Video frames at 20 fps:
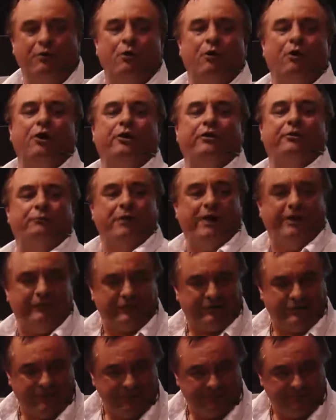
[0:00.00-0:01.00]
or the
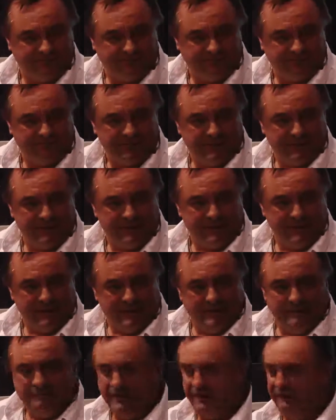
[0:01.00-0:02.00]
weather coat.
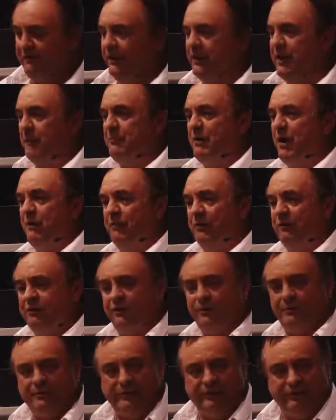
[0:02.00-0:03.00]
But if you come over
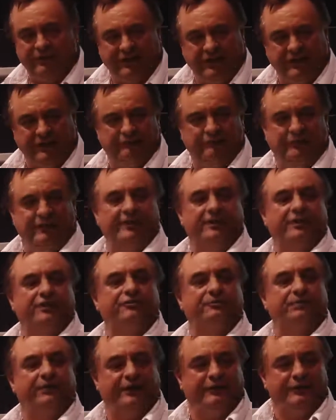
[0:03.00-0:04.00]
to the booth later, we can
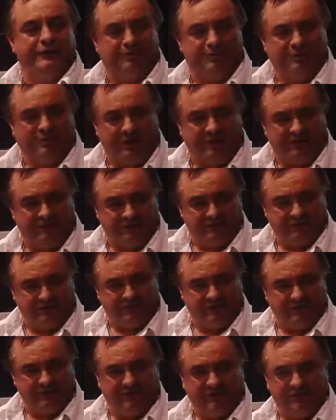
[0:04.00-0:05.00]
explain the process
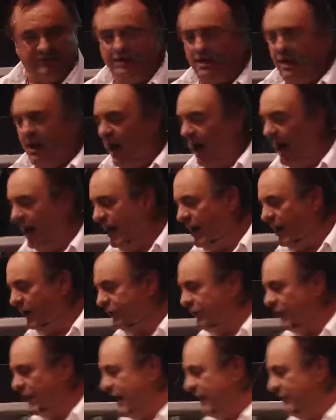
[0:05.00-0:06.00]
to you. I
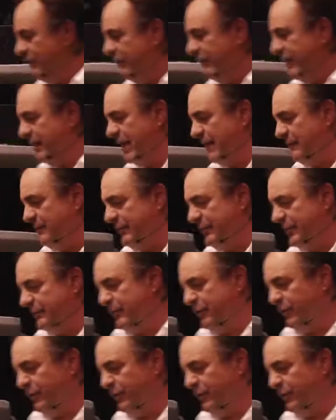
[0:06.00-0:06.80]
also have set up at the